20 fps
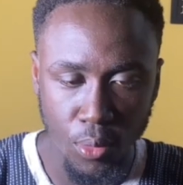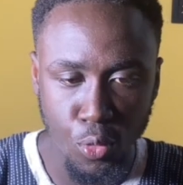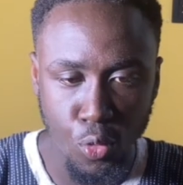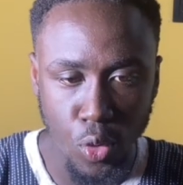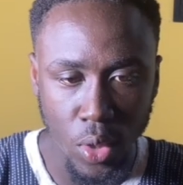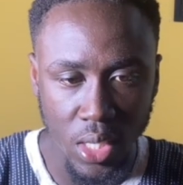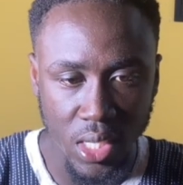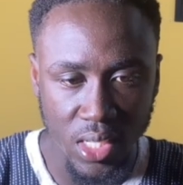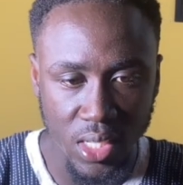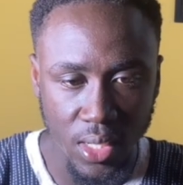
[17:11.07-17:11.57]

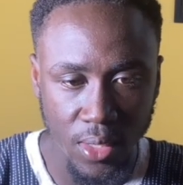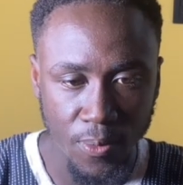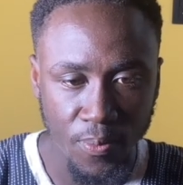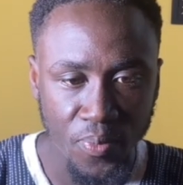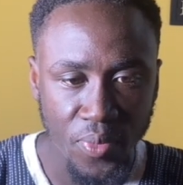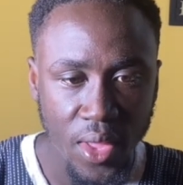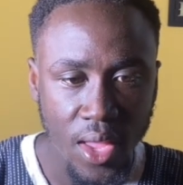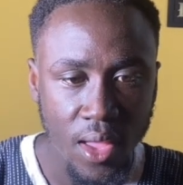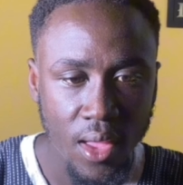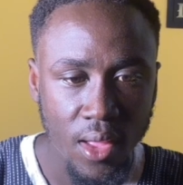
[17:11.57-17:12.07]
question.
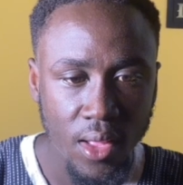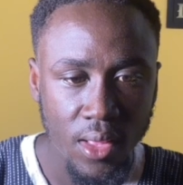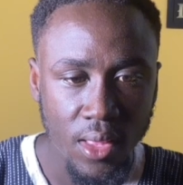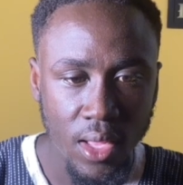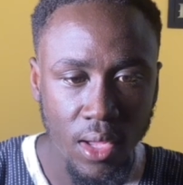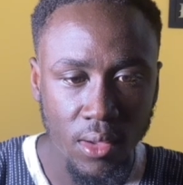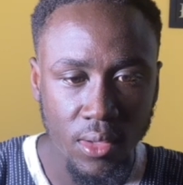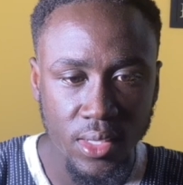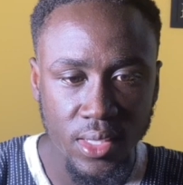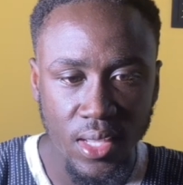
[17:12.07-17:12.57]

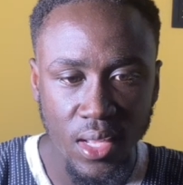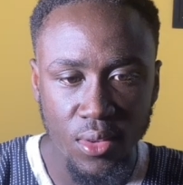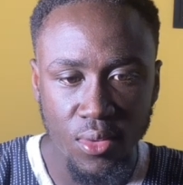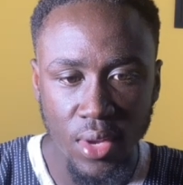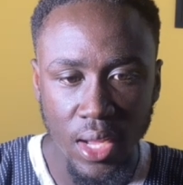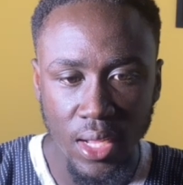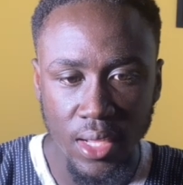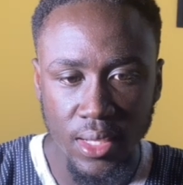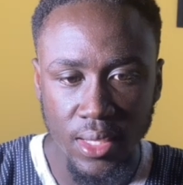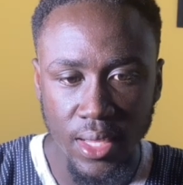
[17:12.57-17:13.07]
Now
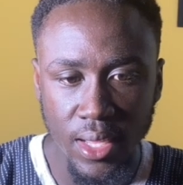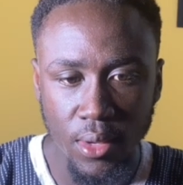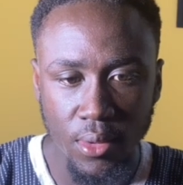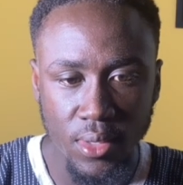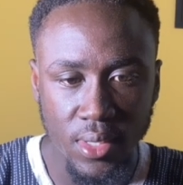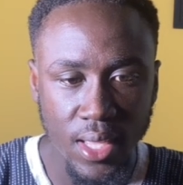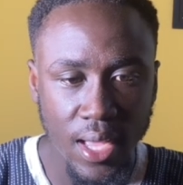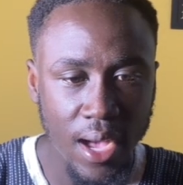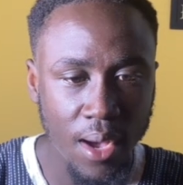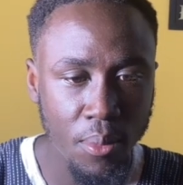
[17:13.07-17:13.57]
Shadrach
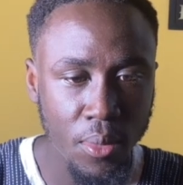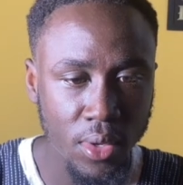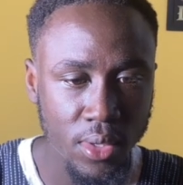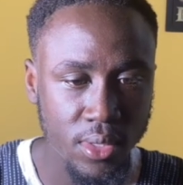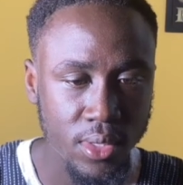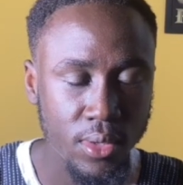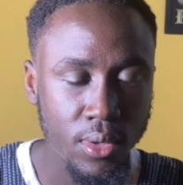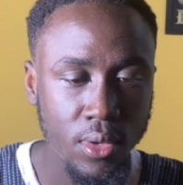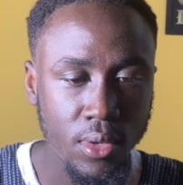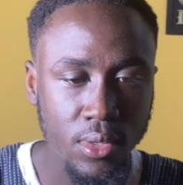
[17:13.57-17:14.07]
Niels Hammond
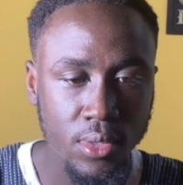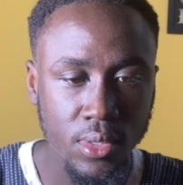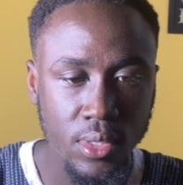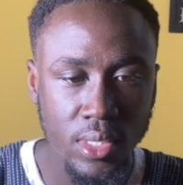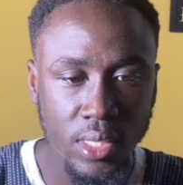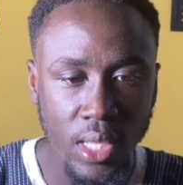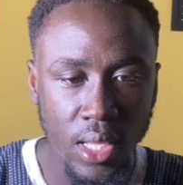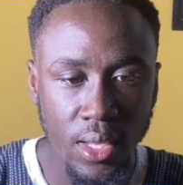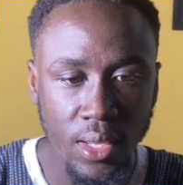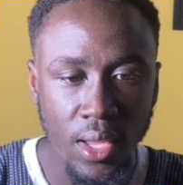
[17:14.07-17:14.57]
also
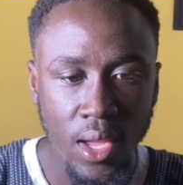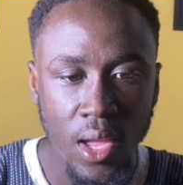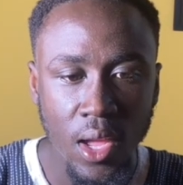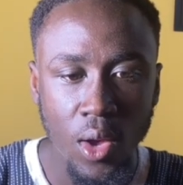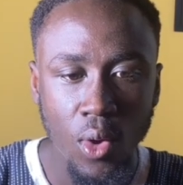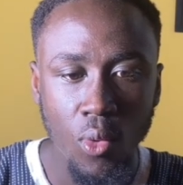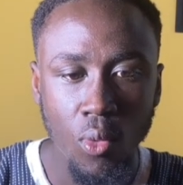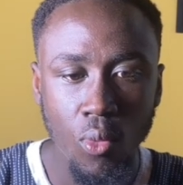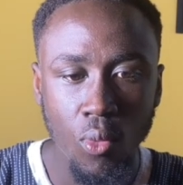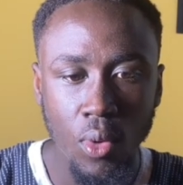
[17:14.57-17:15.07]
said
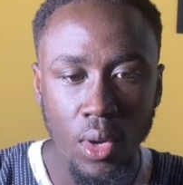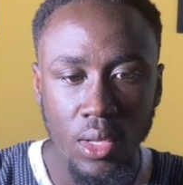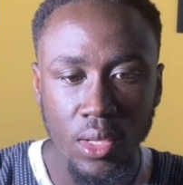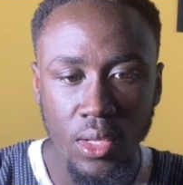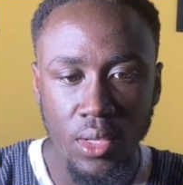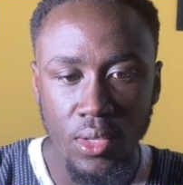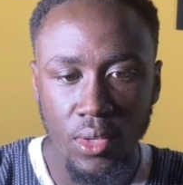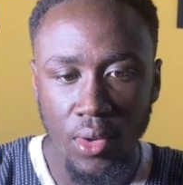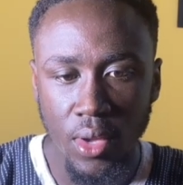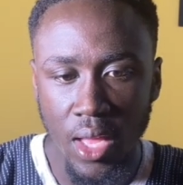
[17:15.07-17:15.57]
what
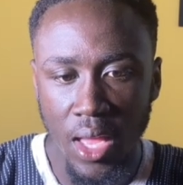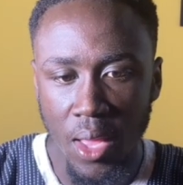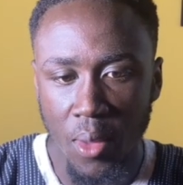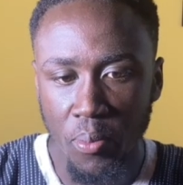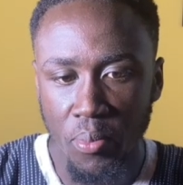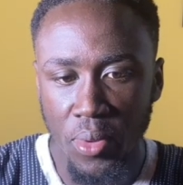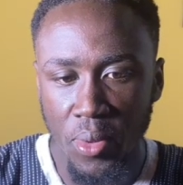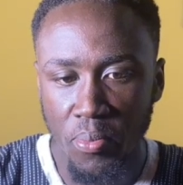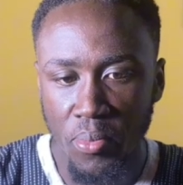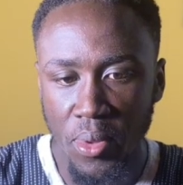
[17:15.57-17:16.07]
did your
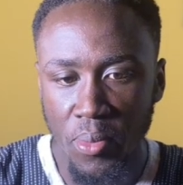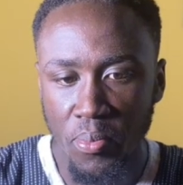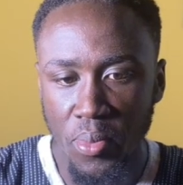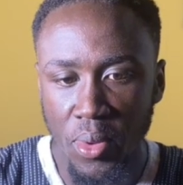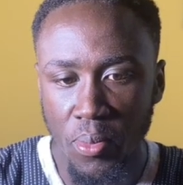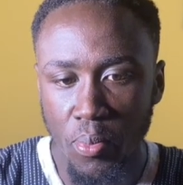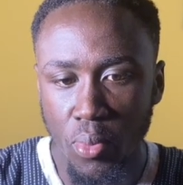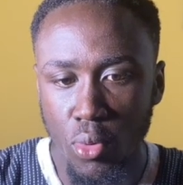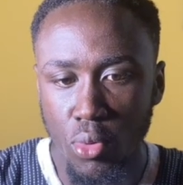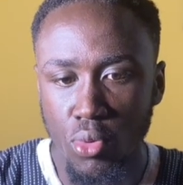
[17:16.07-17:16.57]
MPP
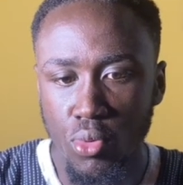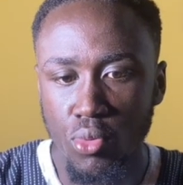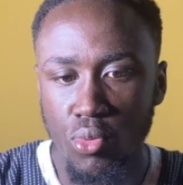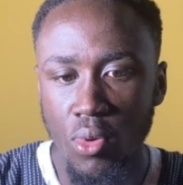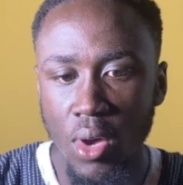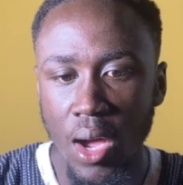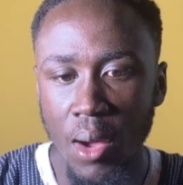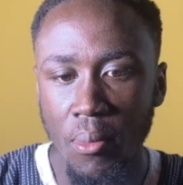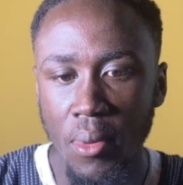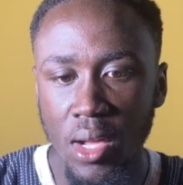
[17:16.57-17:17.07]
people
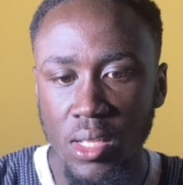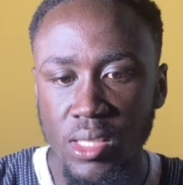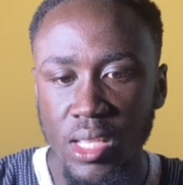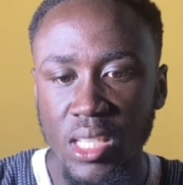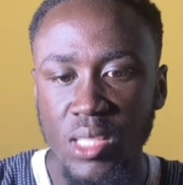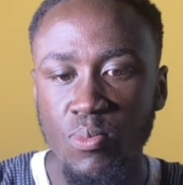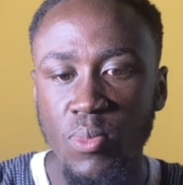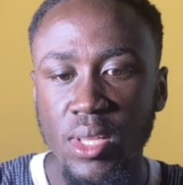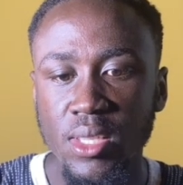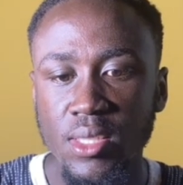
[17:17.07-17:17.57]
do about
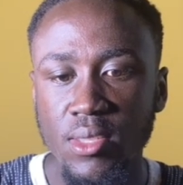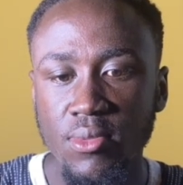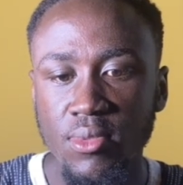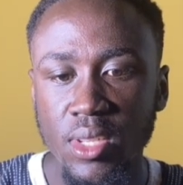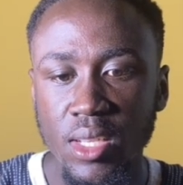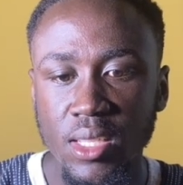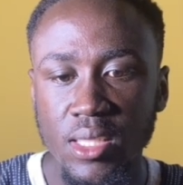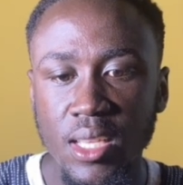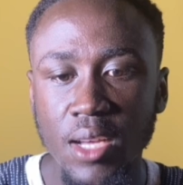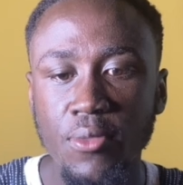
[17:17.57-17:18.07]
expensive
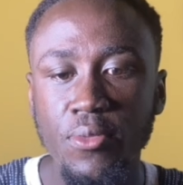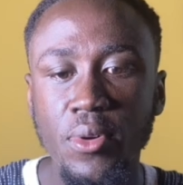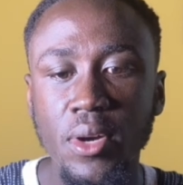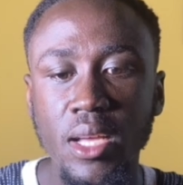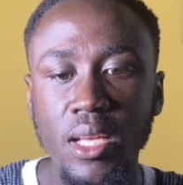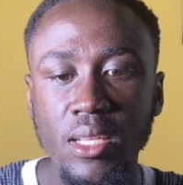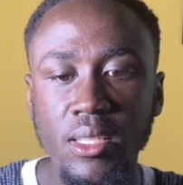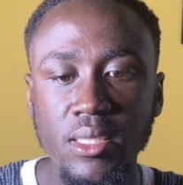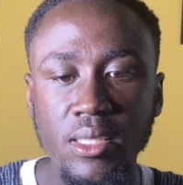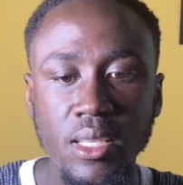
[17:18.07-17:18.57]
data for
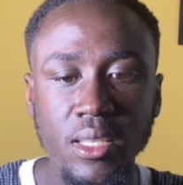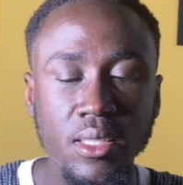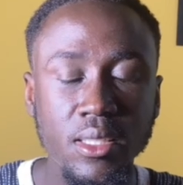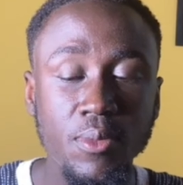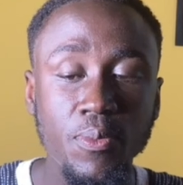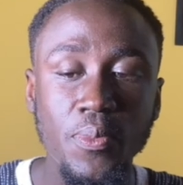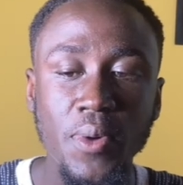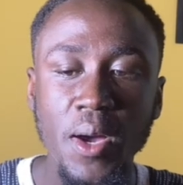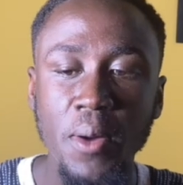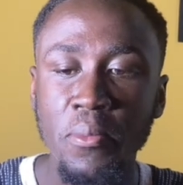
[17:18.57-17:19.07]
8 years
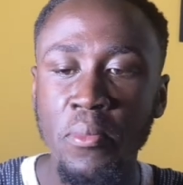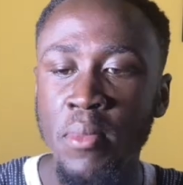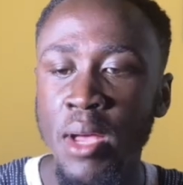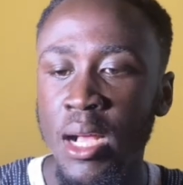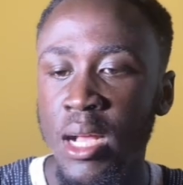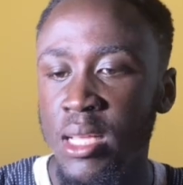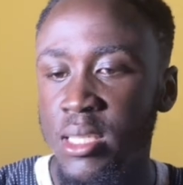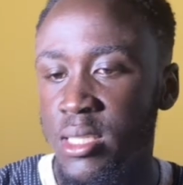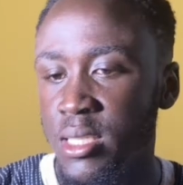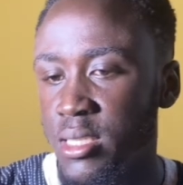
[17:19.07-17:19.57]
in power? My
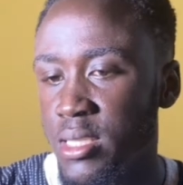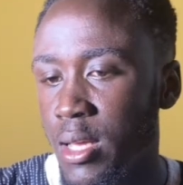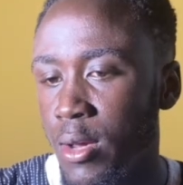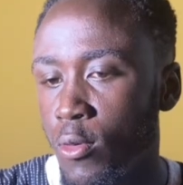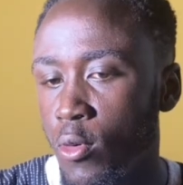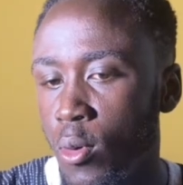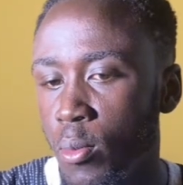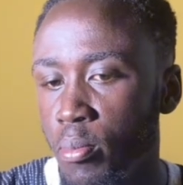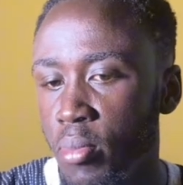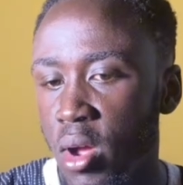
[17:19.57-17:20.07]
cases are
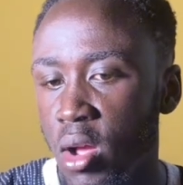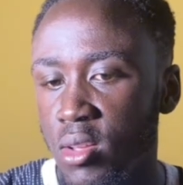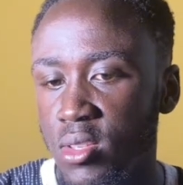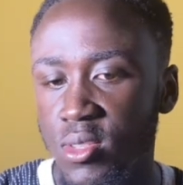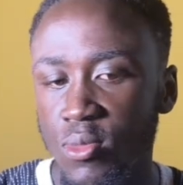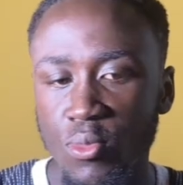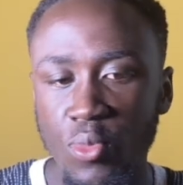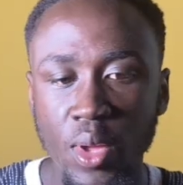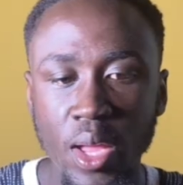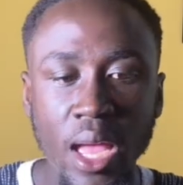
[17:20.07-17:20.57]

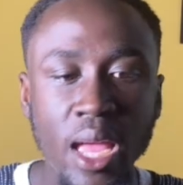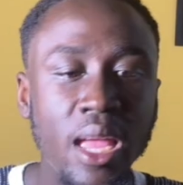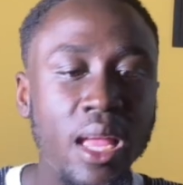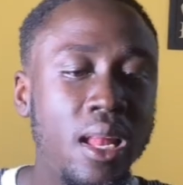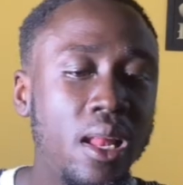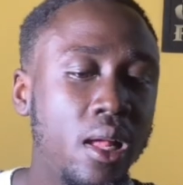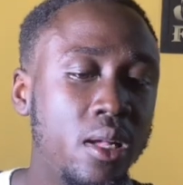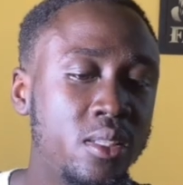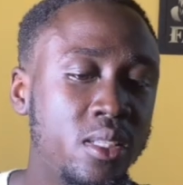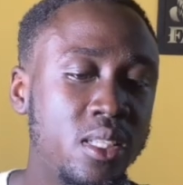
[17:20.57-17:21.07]
comparison with a
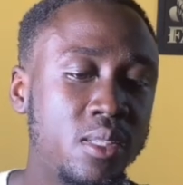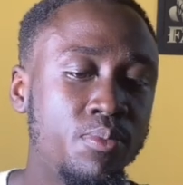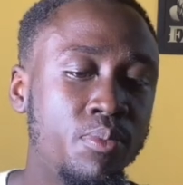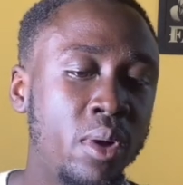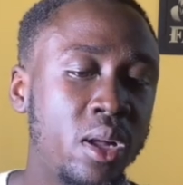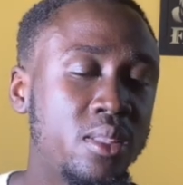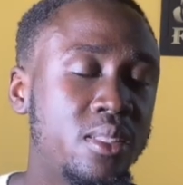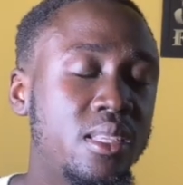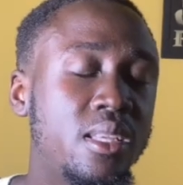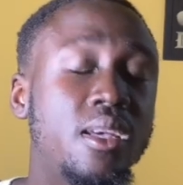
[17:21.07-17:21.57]
legit
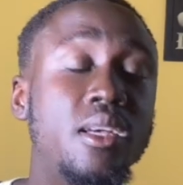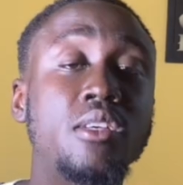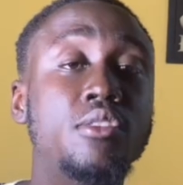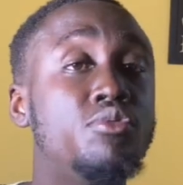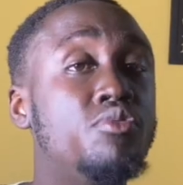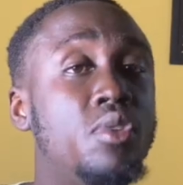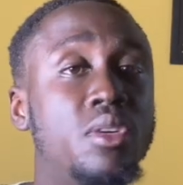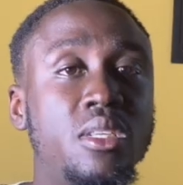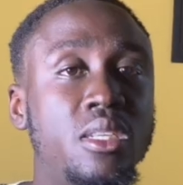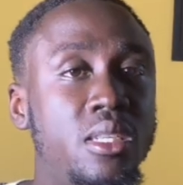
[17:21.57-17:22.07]
but it's
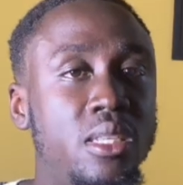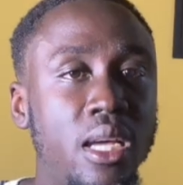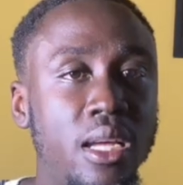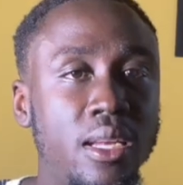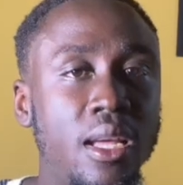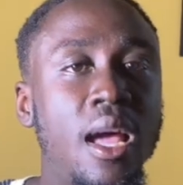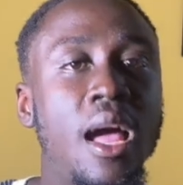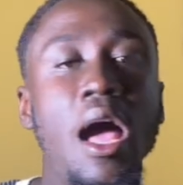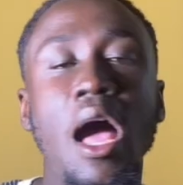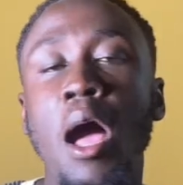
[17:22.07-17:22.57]
not
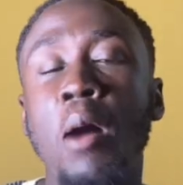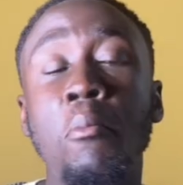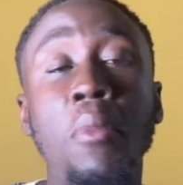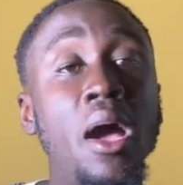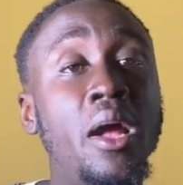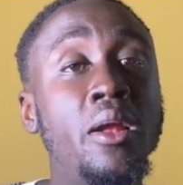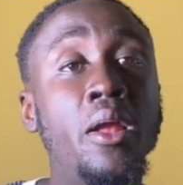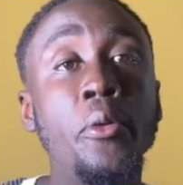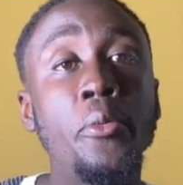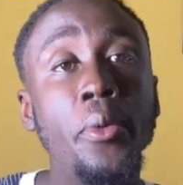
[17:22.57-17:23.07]
needed. I'm
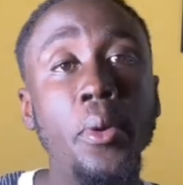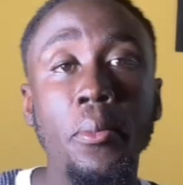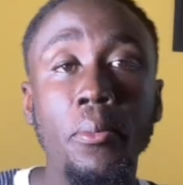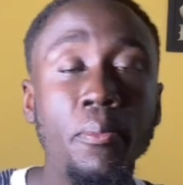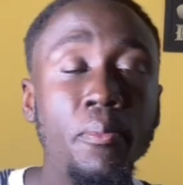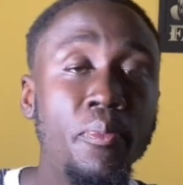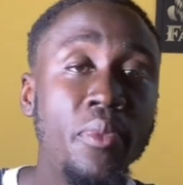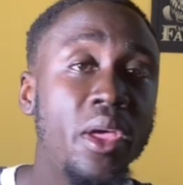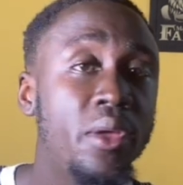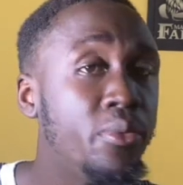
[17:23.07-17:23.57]
buying a
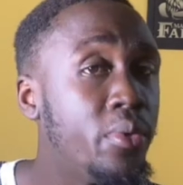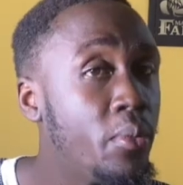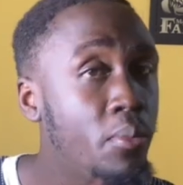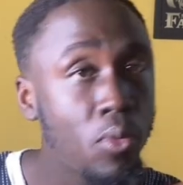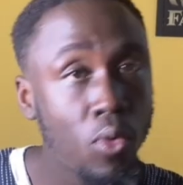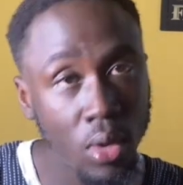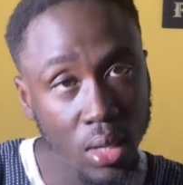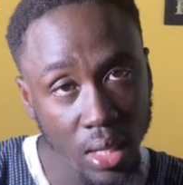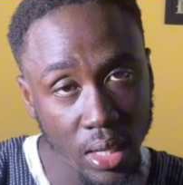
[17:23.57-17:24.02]
trim